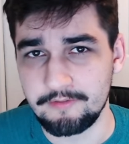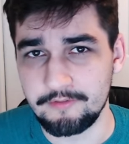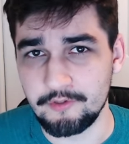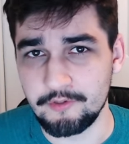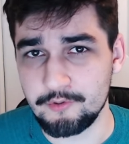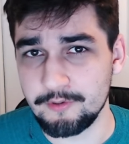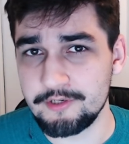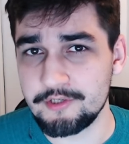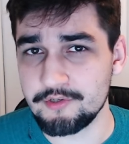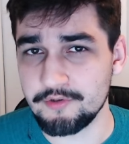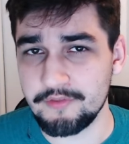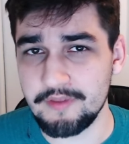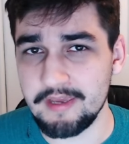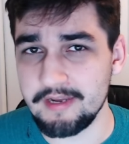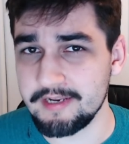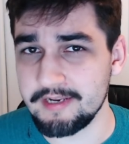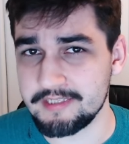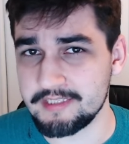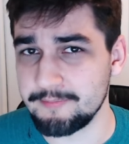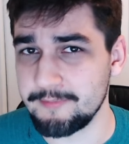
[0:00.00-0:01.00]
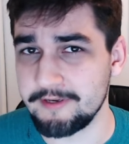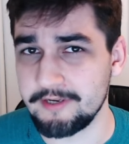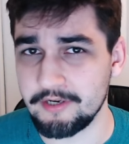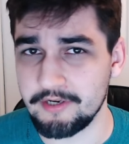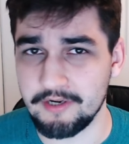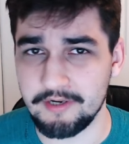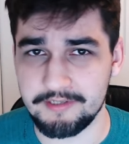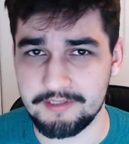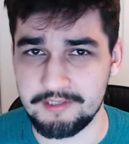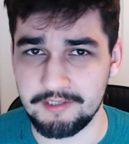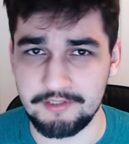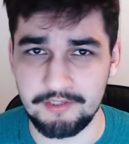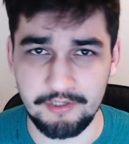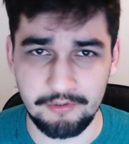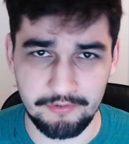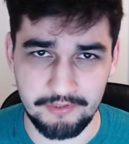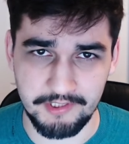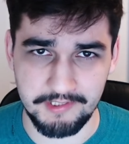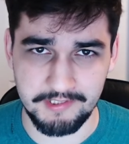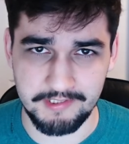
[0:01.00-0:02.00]
The creature then has to make a
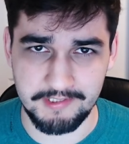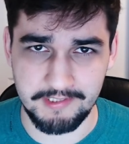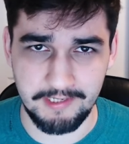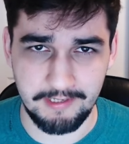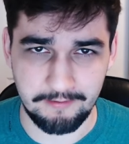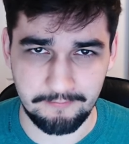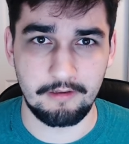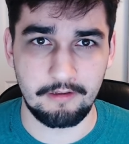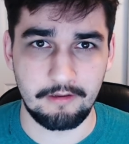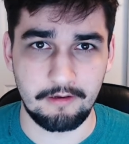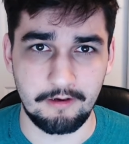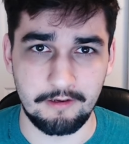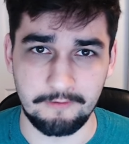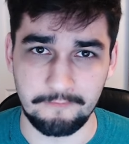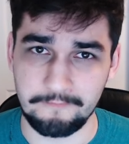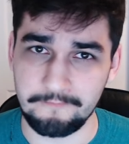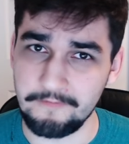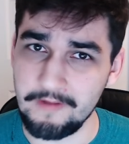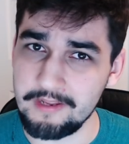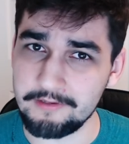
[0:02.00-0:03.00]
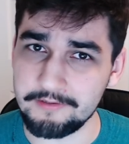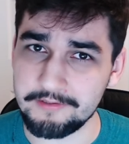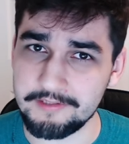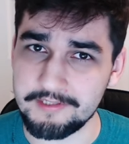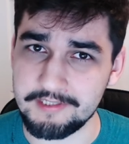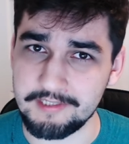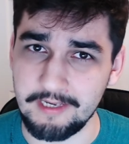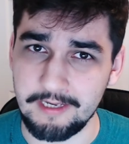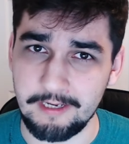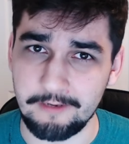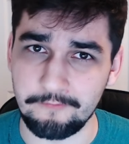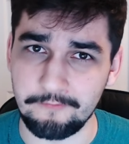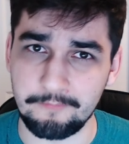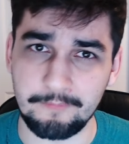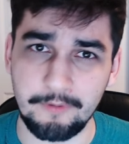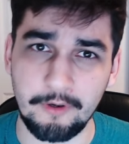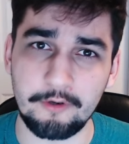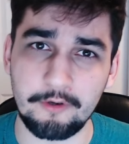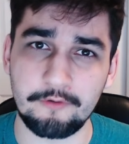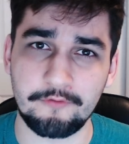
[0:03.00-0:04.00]
Constitution save. On a failed save,
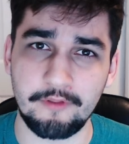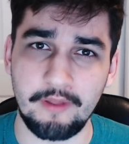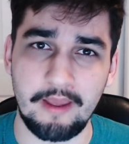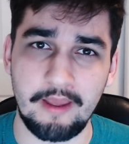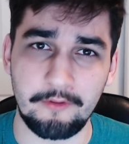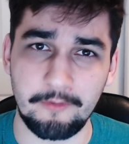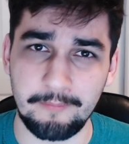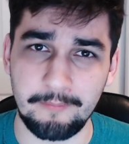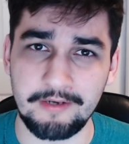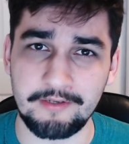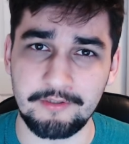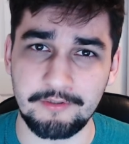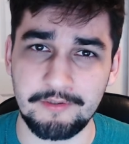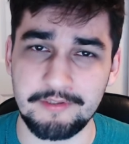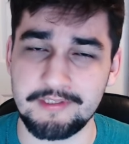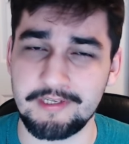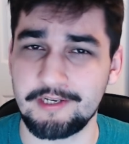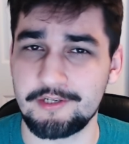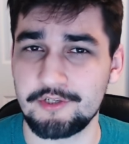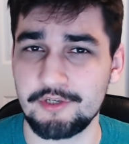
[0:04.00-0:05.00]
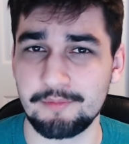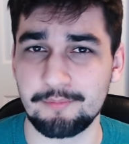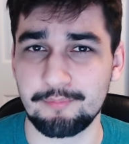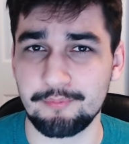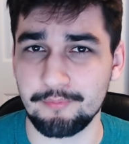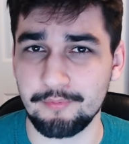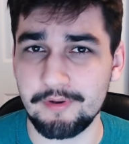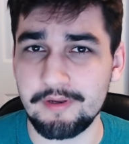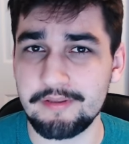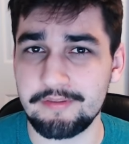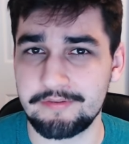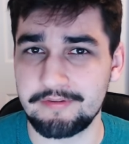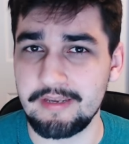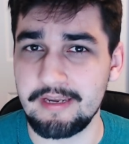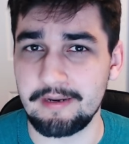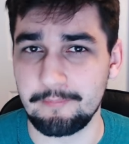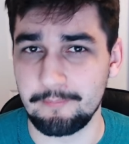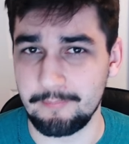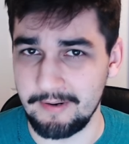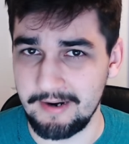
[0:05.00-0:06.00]
part of the elemental is actually breathed
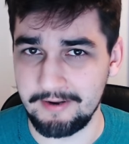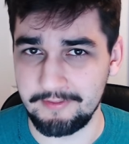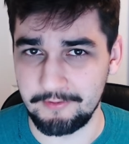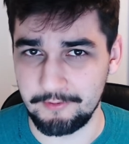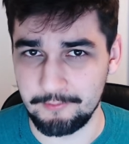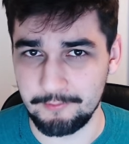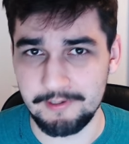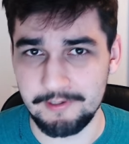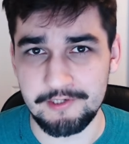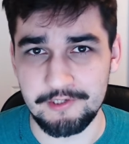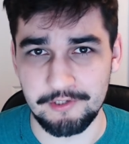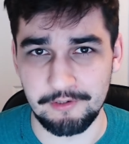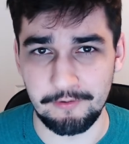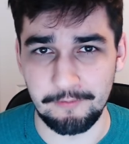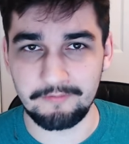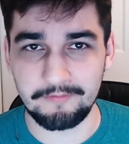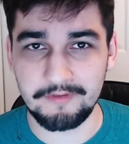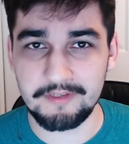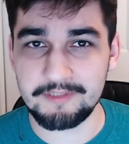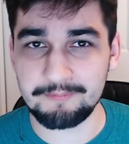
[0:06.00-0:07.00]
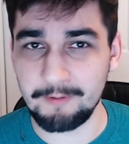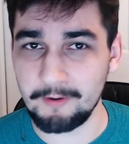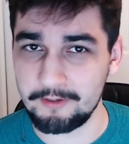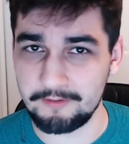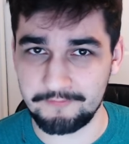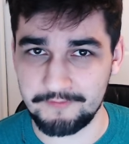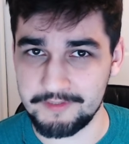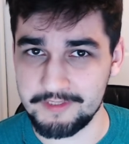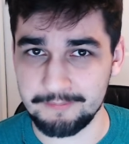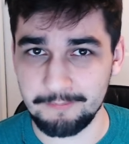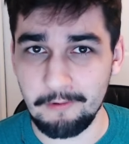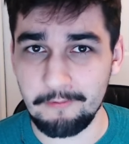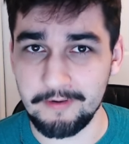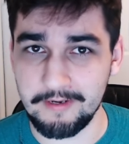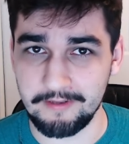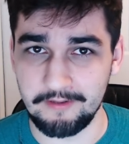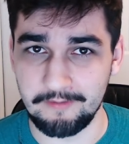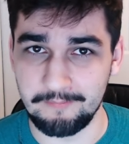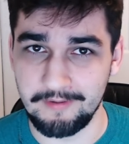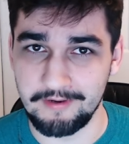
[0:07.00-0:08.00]
in by the creature. This part of the
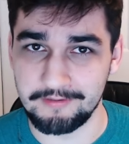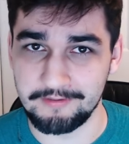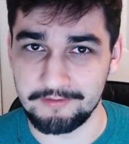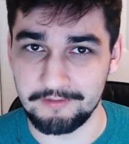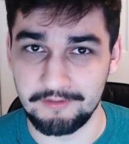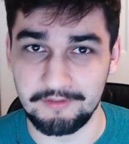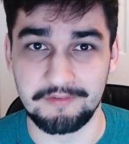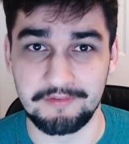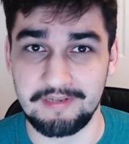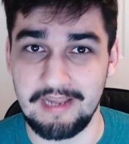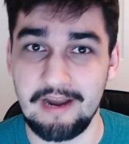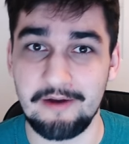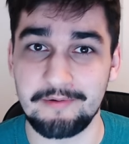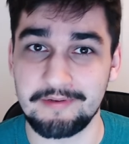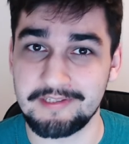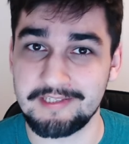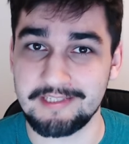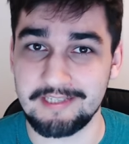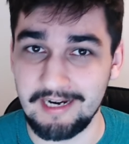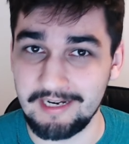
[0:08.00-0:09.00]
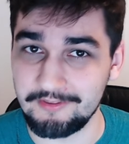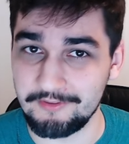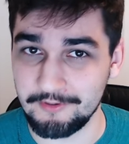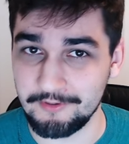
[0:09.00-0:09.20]
Smoke Elemental, now inside the